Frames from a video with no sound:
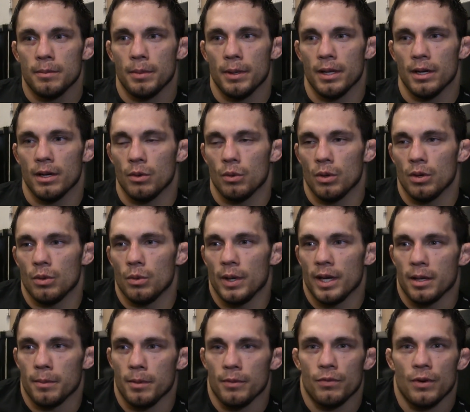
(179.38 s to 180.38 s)
but
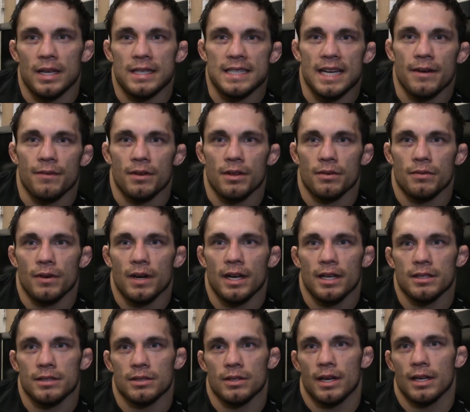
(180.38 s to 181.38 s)
we can be friends after the
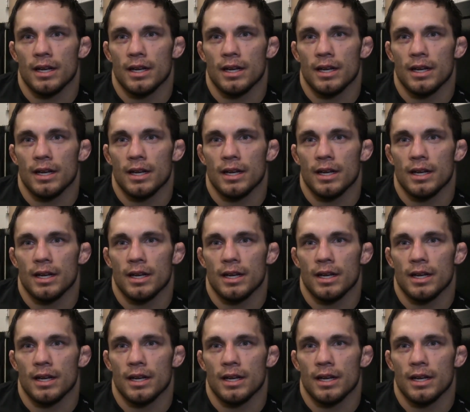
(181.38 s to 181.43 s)
fight, so